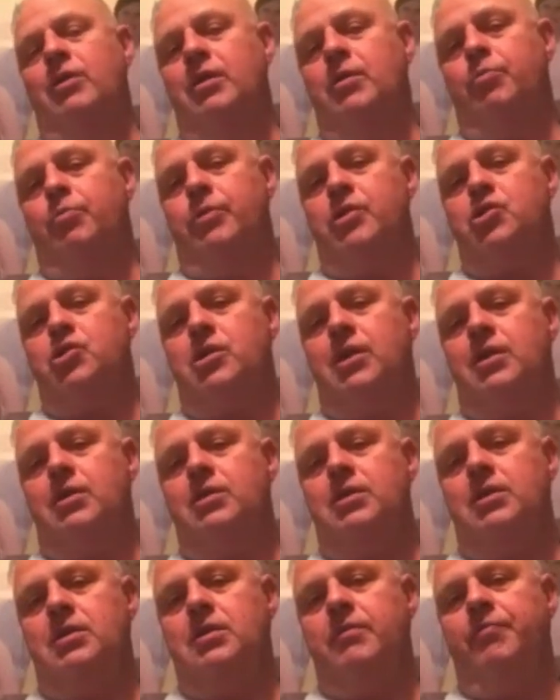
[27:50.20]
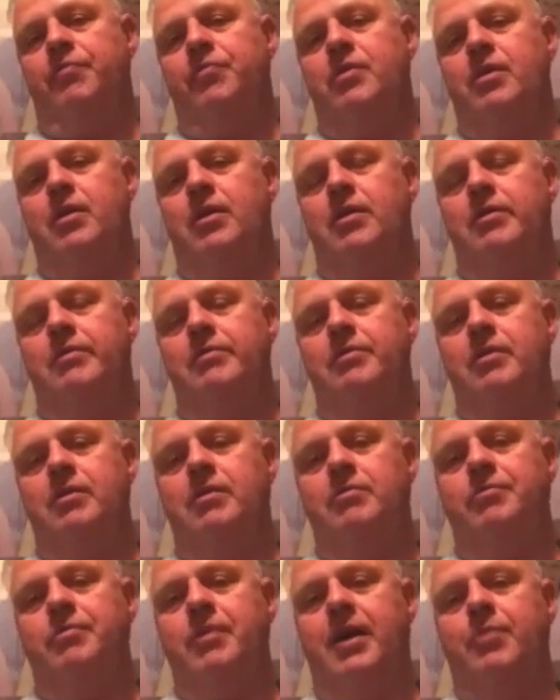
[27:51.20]
appreciate the
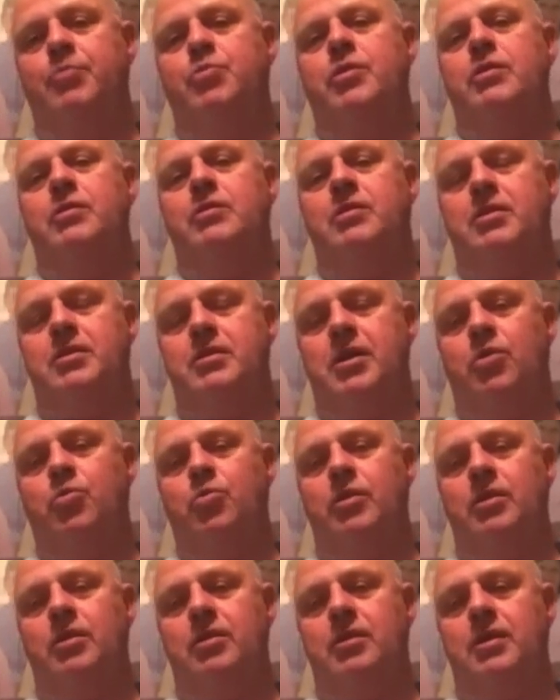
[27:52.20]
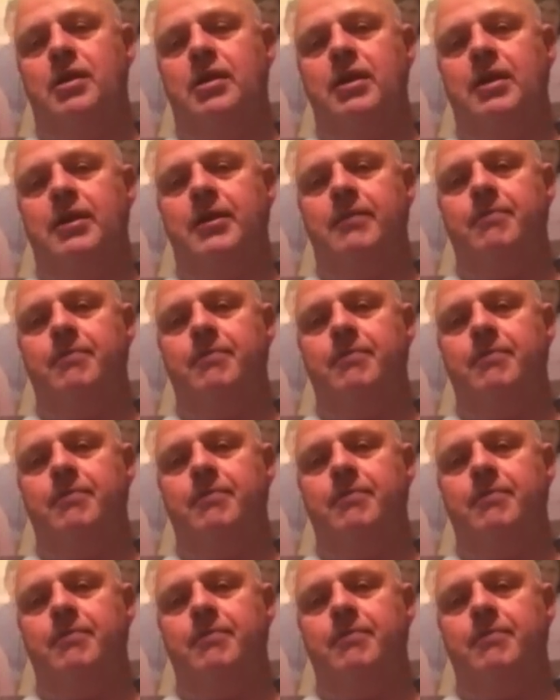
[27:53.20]
opportunity to talk with you today.